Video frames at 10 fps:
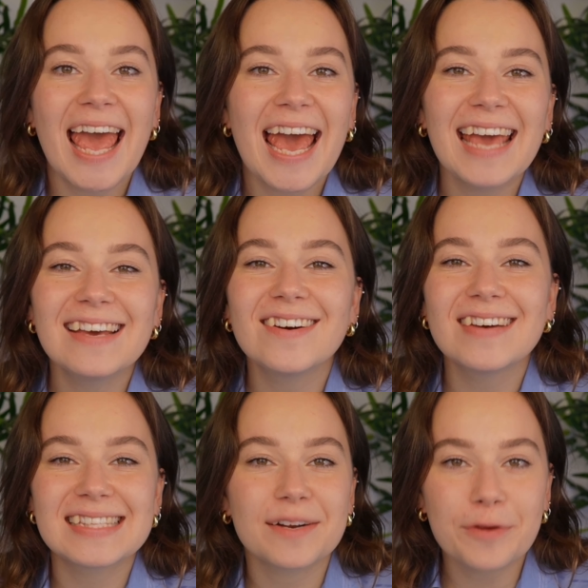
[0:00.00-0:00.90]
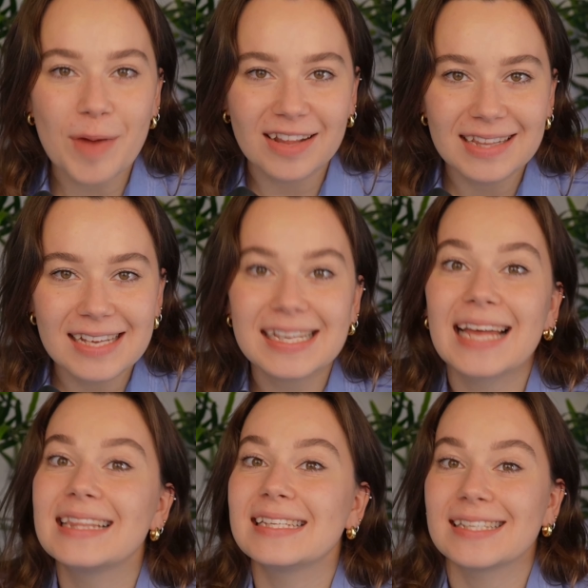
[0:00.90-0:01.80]
Heyo, it's Anna from Atlas
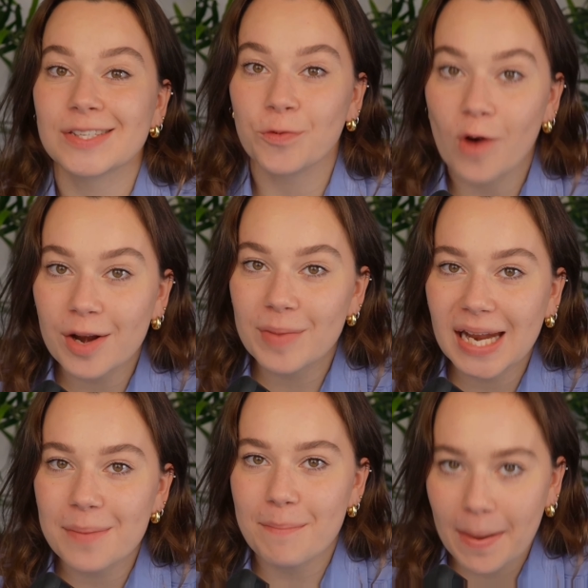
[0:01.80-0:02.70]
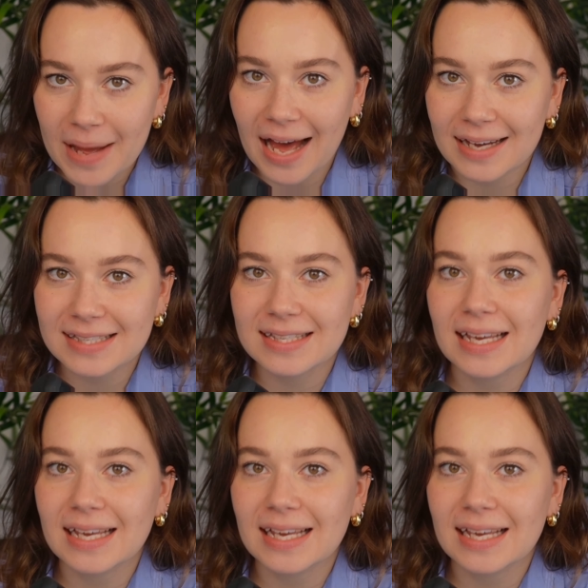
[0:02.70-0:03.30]
and this is 1 minute map hacks.